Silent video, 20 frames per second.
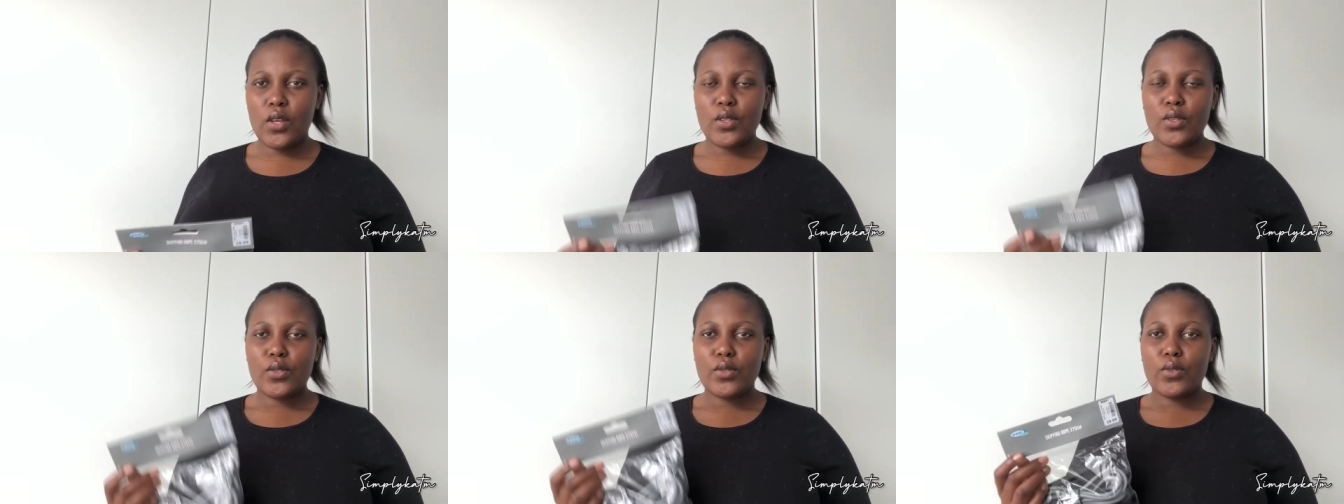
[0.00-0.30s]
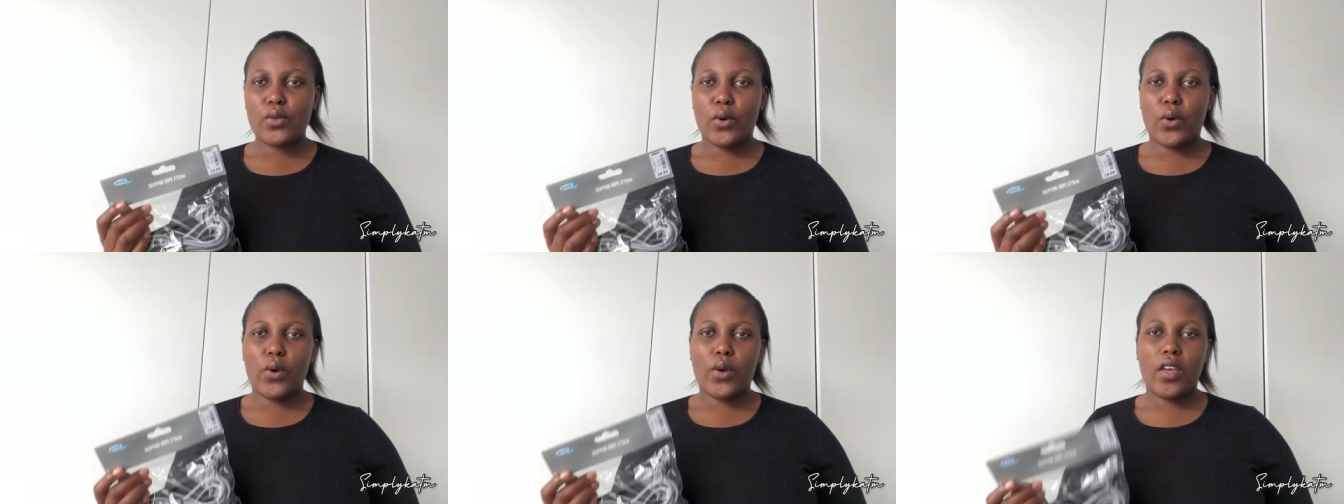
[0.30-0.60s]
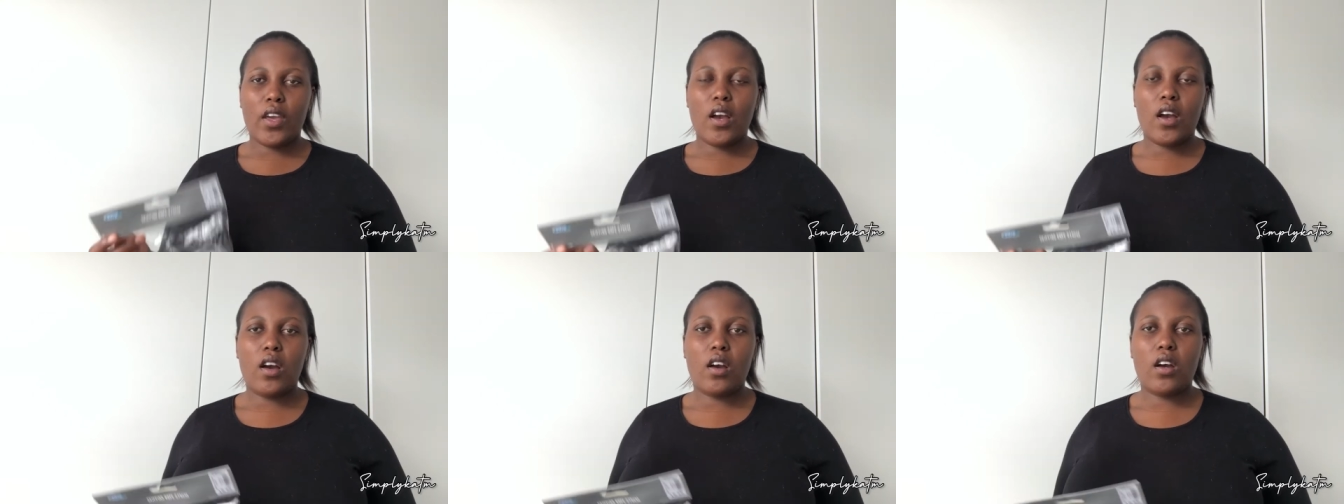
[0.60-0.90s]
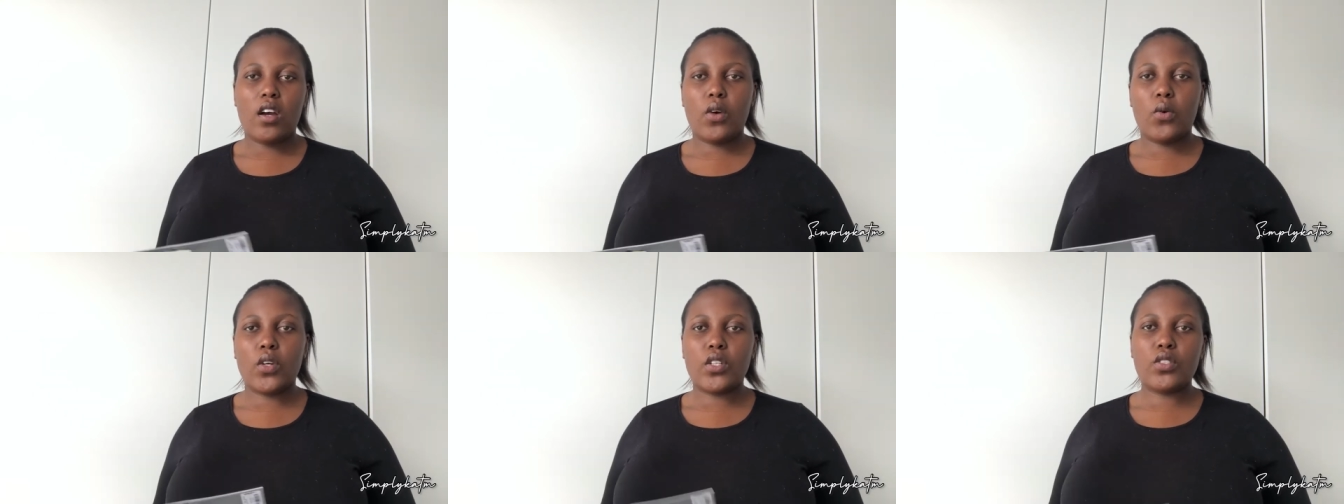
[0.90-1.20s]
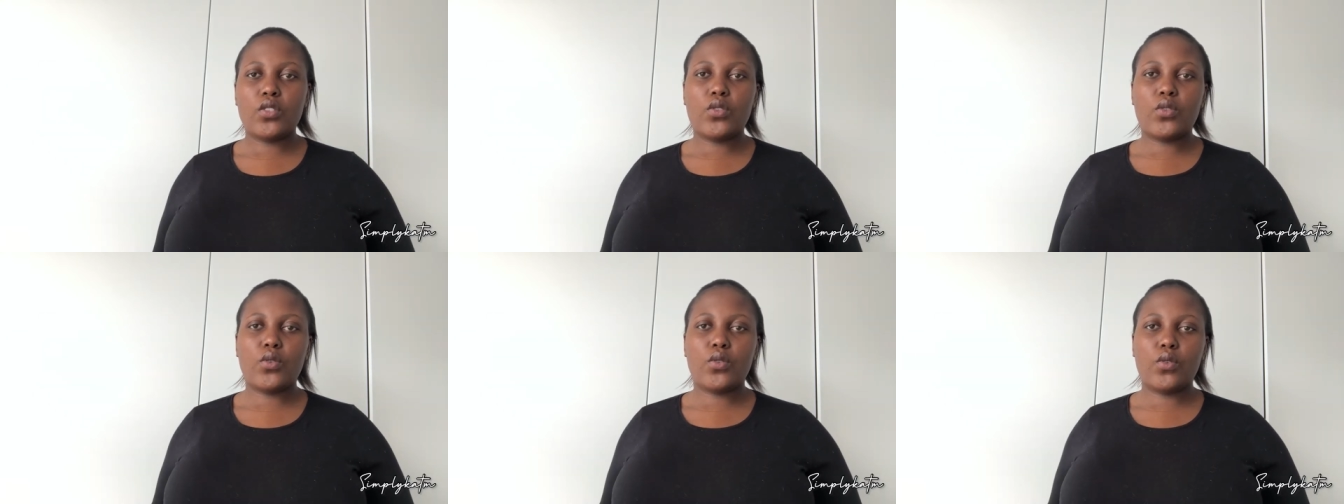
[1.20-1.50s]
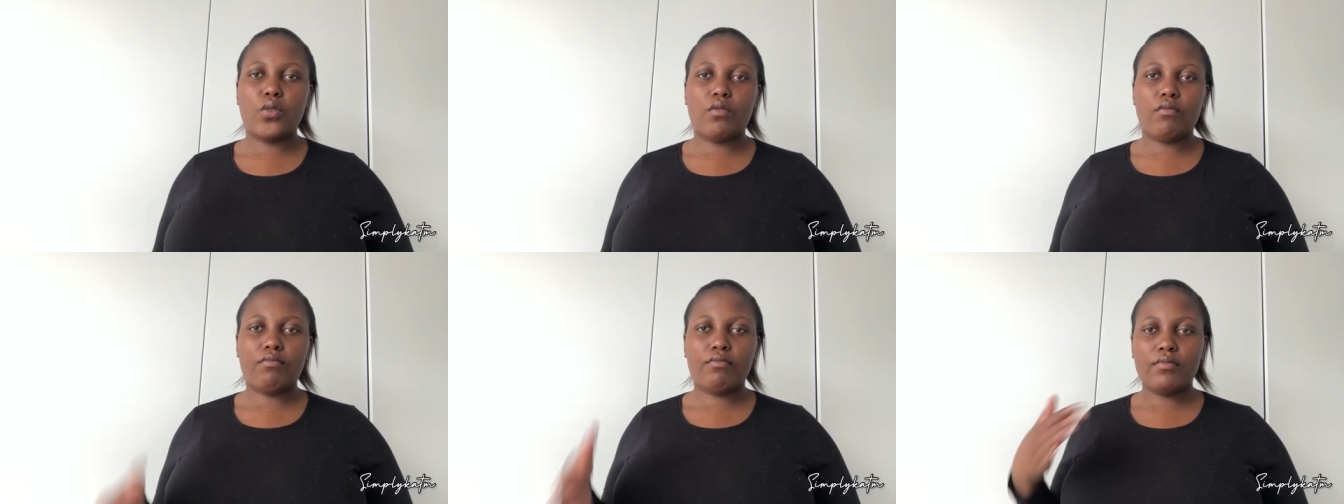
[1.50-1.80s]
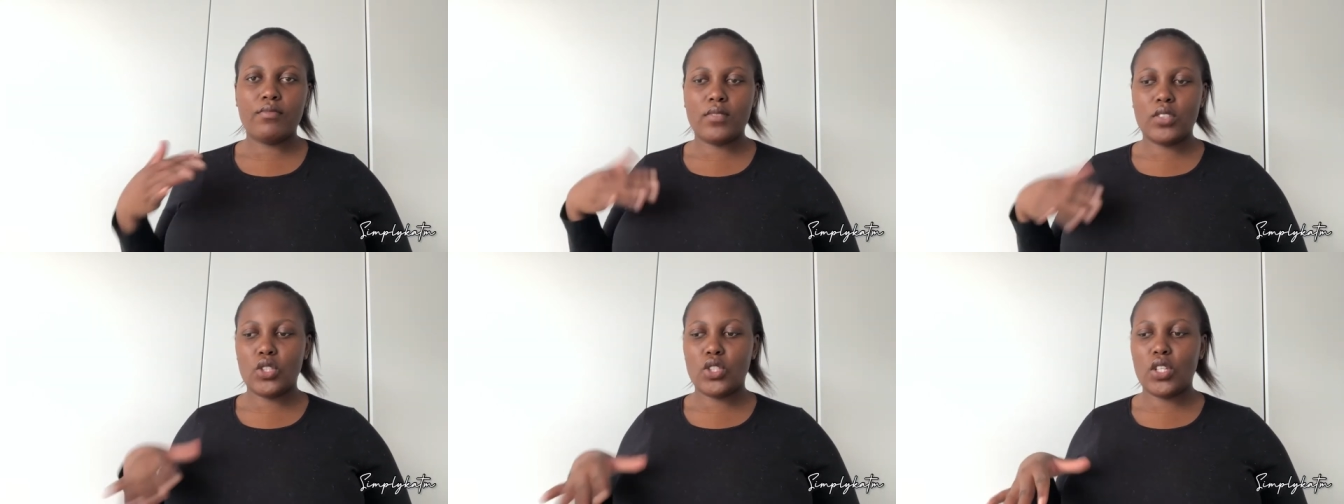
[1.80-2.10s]
So yeah, I want to
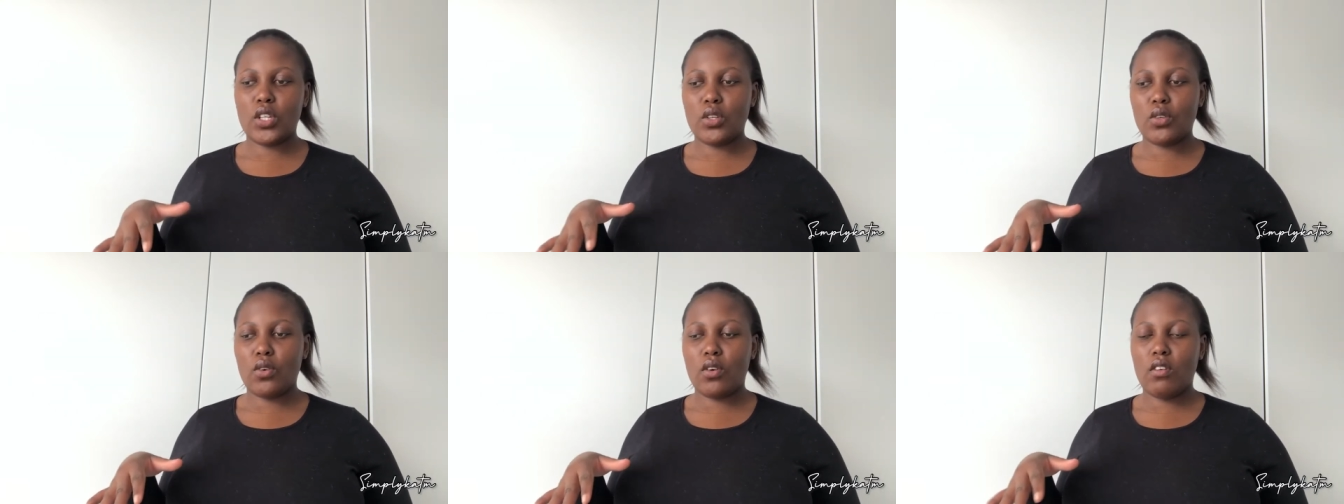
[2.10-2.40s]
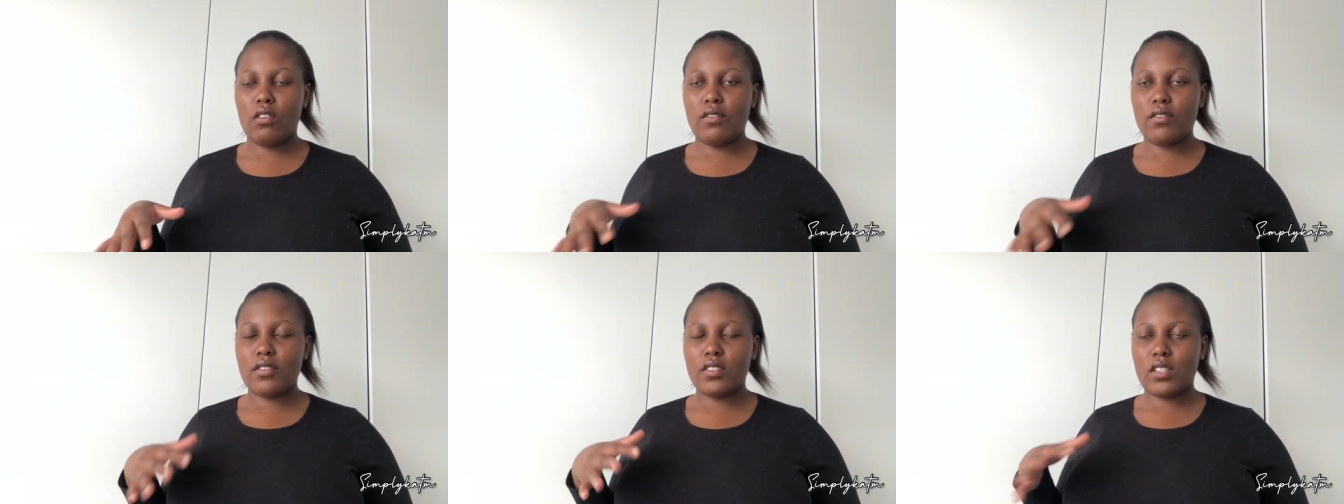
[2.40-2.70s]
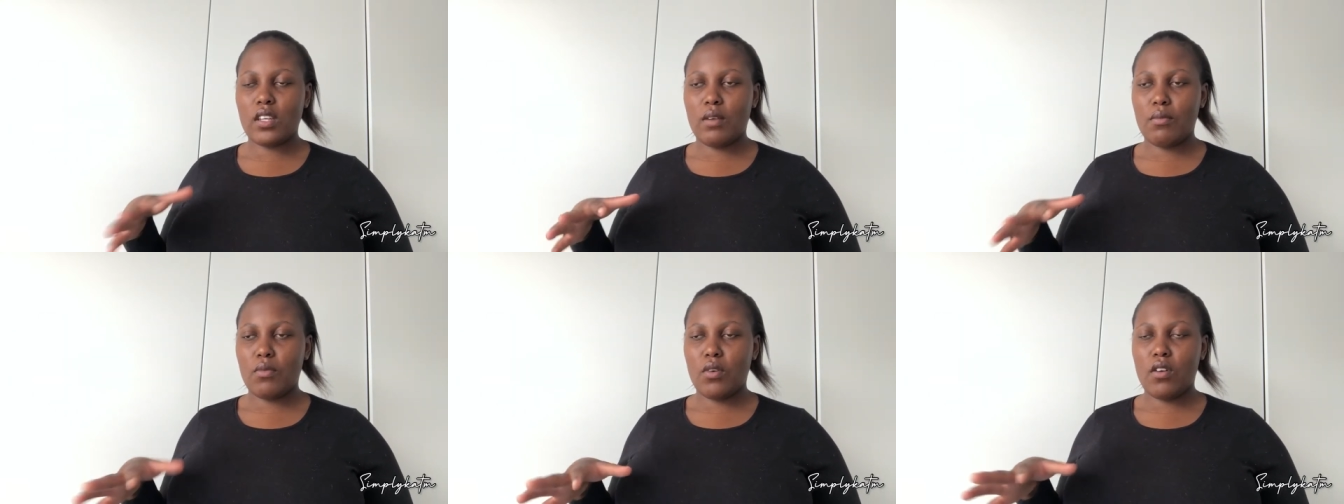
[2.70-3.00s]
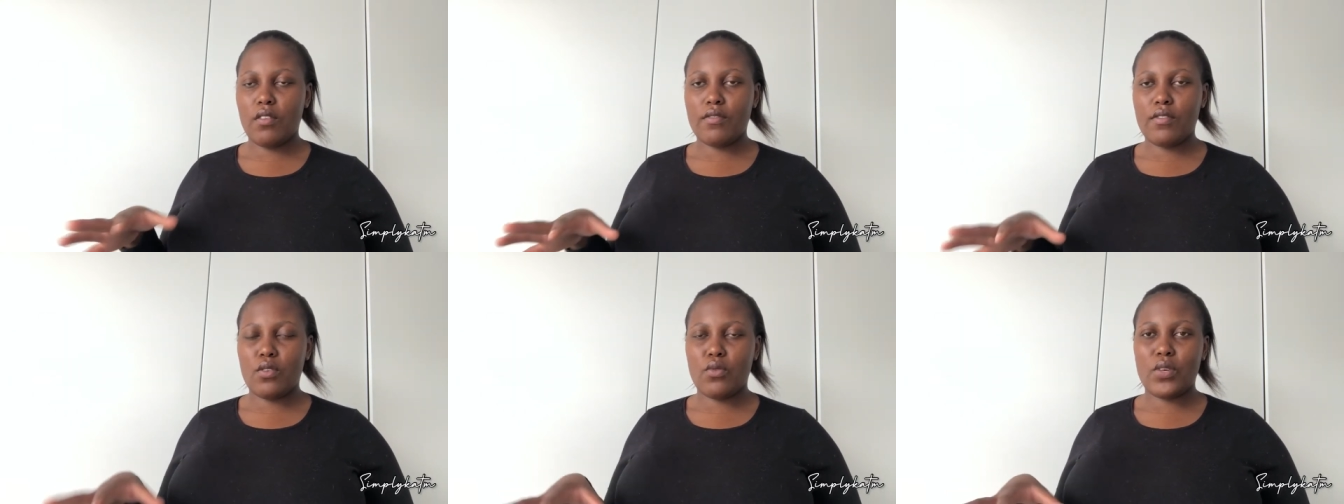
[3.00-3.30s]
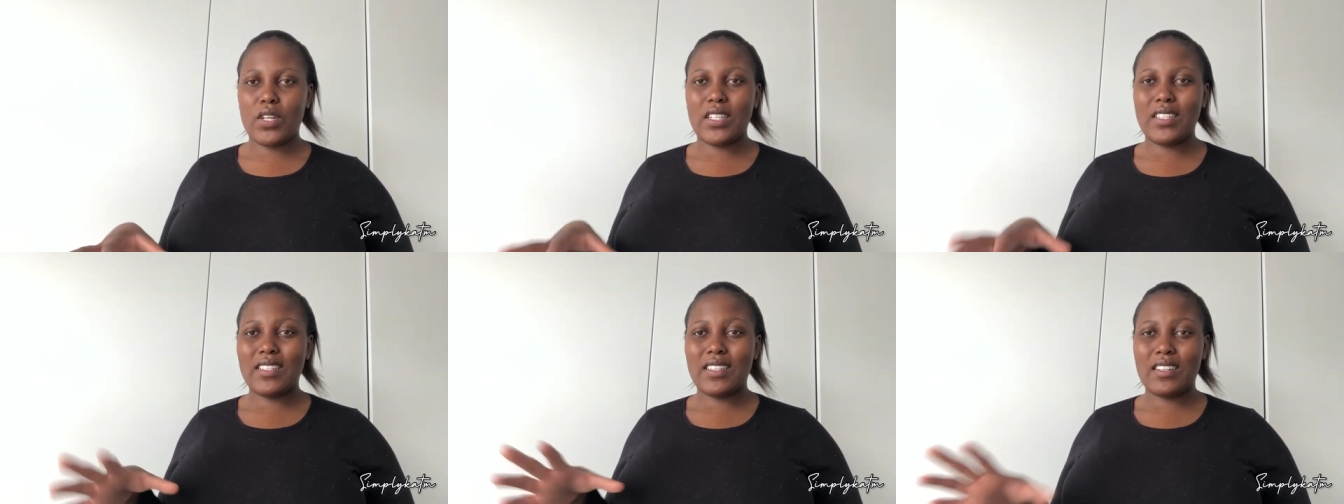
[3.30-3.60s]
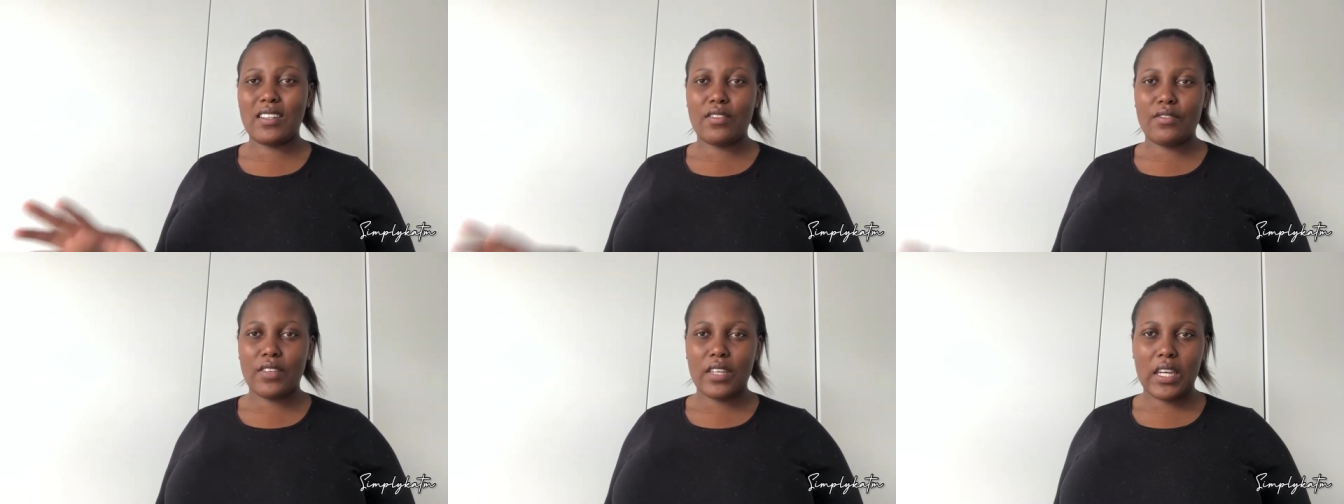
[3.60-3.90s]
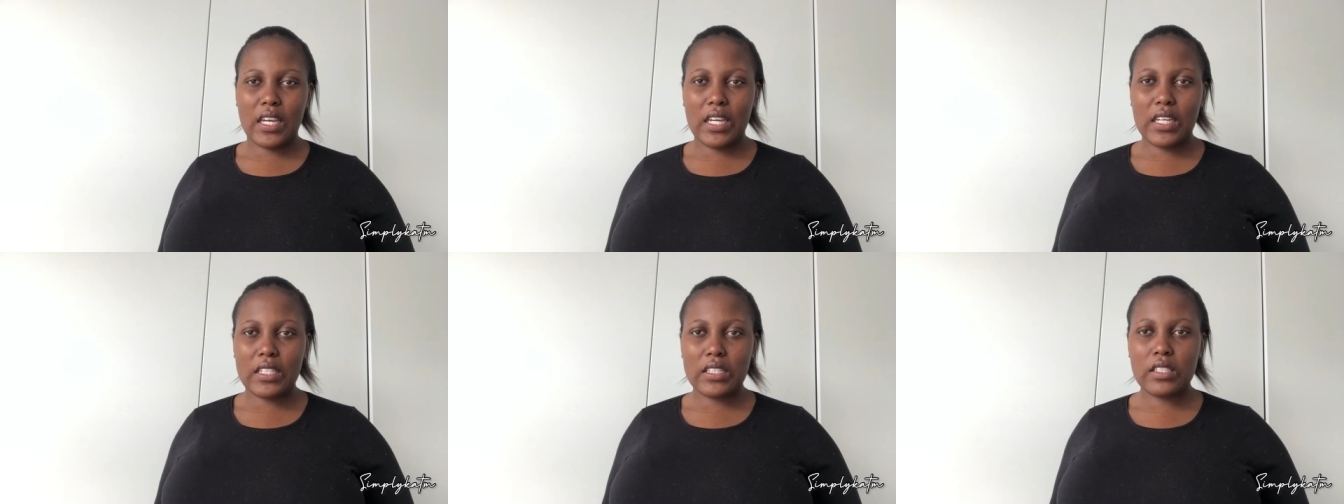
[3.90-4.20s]
shed off some of the weight that I've
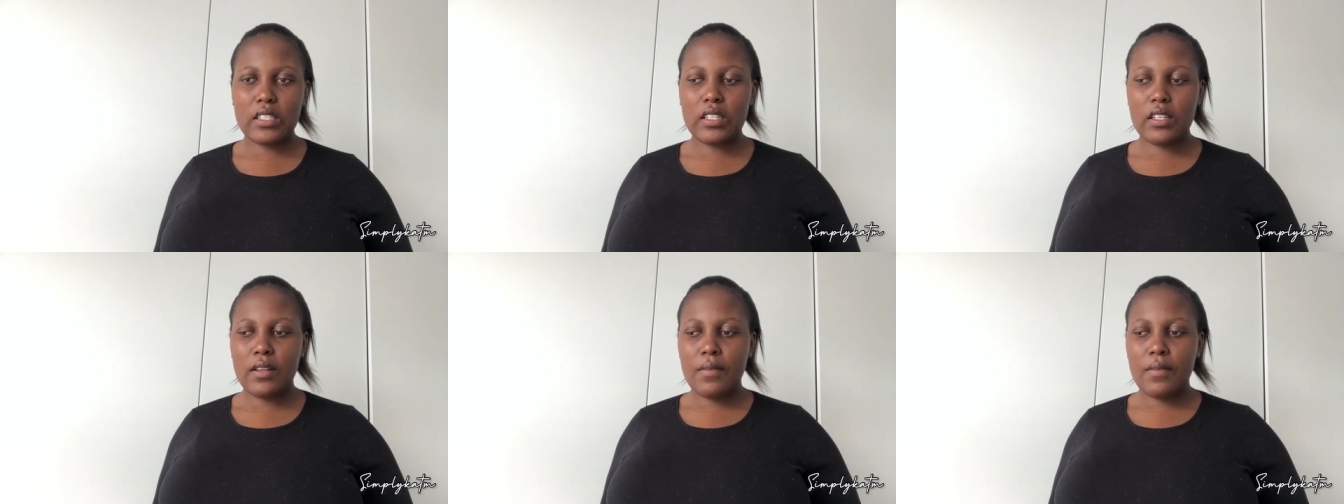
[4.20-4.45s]
gained